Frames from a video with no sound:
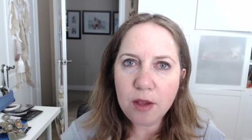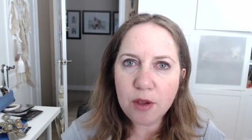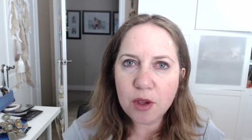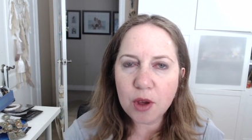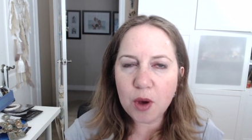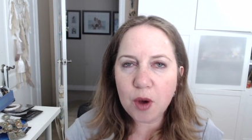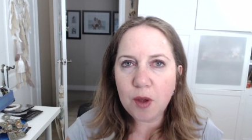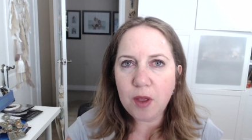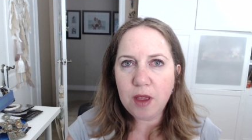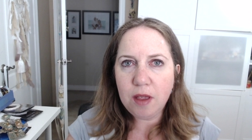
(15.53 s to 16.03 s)

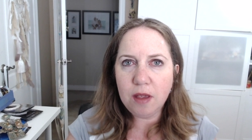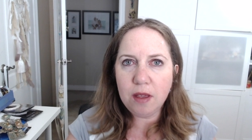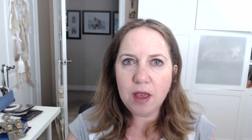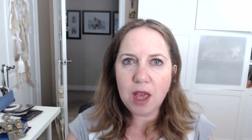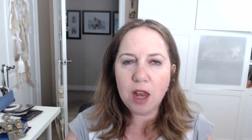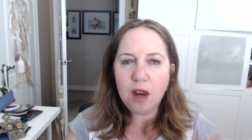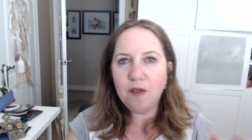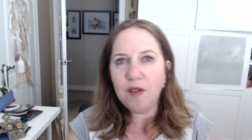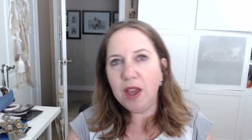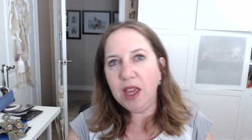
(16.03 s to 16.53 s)
So this is
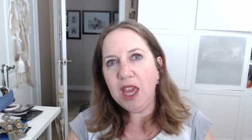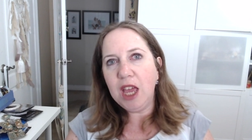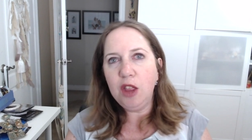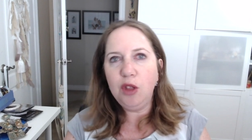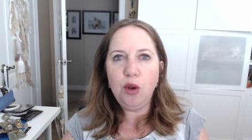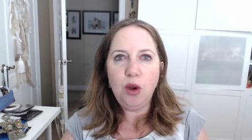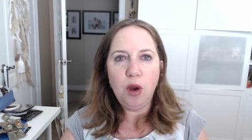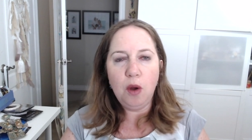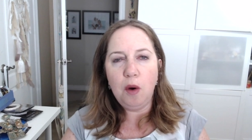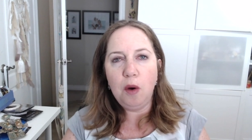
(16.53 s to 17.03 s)
kind of a
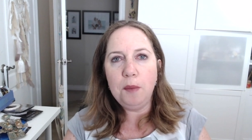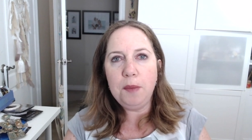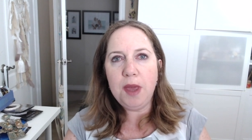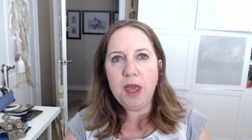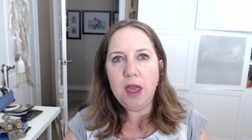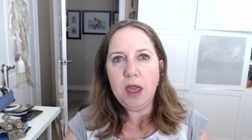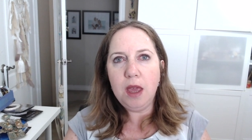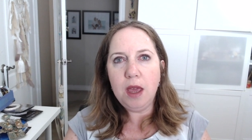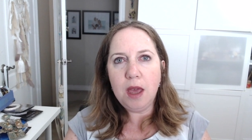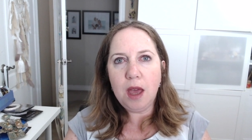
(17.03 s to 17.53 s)
get to know
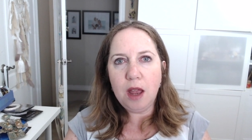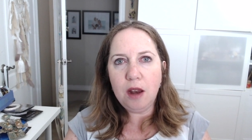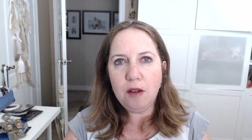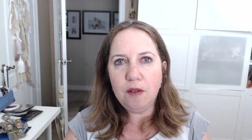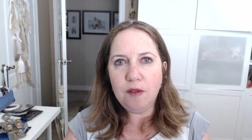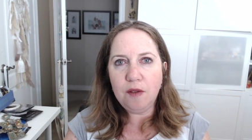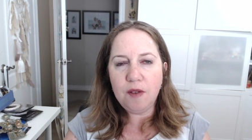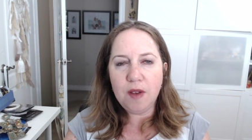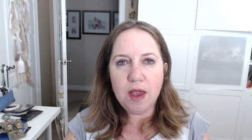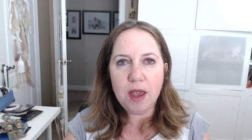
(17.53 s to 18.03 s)
me kind
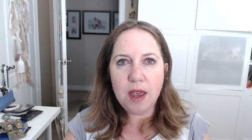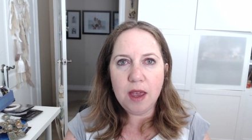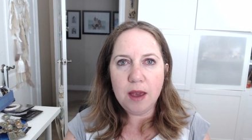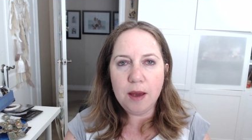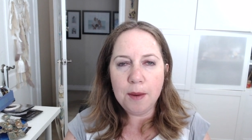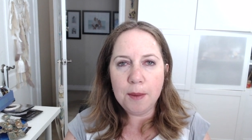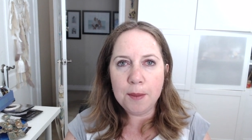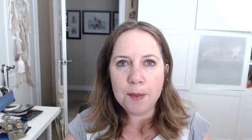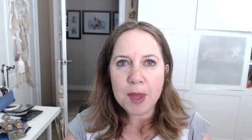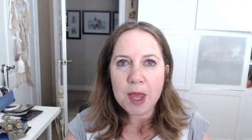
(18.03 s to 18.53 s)
of
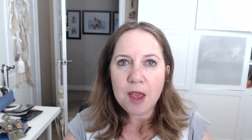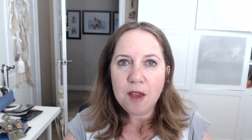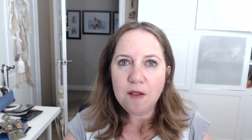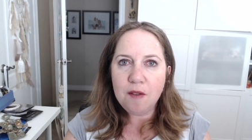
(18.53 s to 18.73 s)
um,